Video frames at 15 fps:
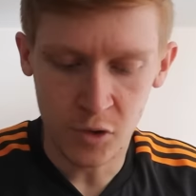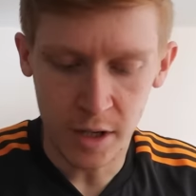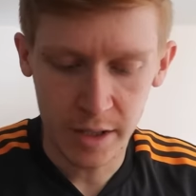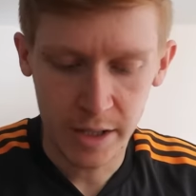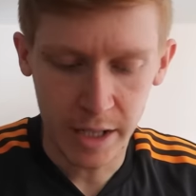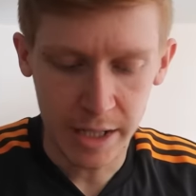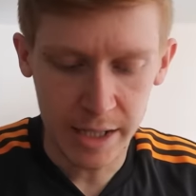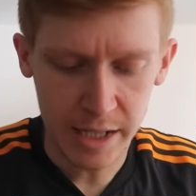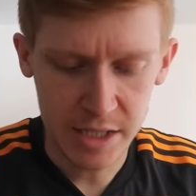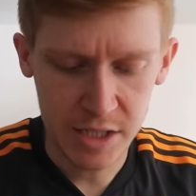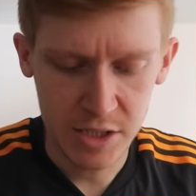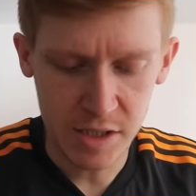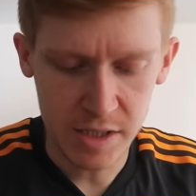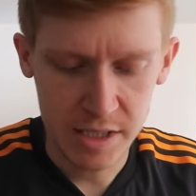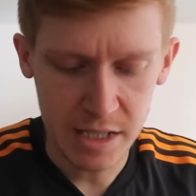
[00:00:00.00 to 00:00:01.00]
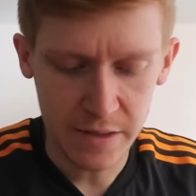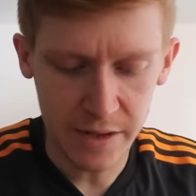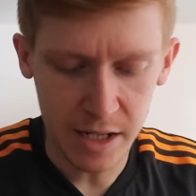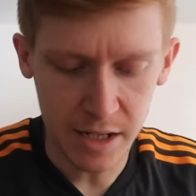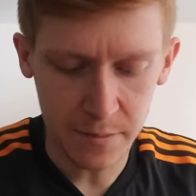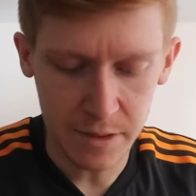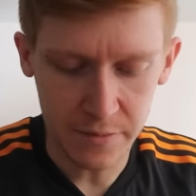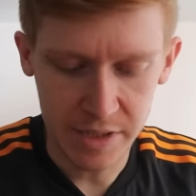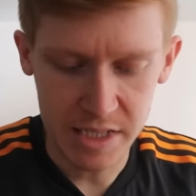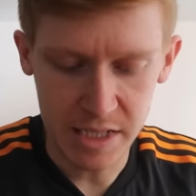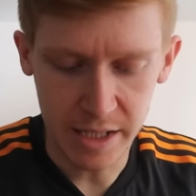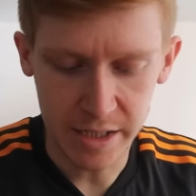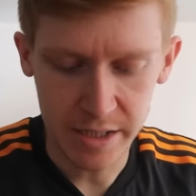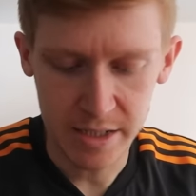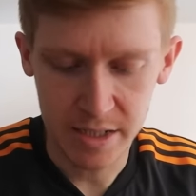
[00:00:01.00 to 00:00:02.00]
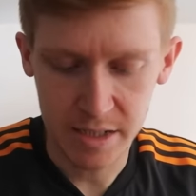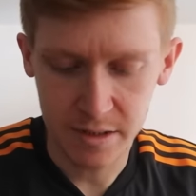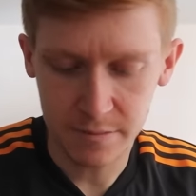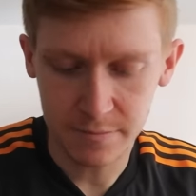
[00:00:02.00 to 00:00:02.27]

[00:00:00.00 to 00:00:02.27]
Right, okay, let's just give it a little bit of a taste.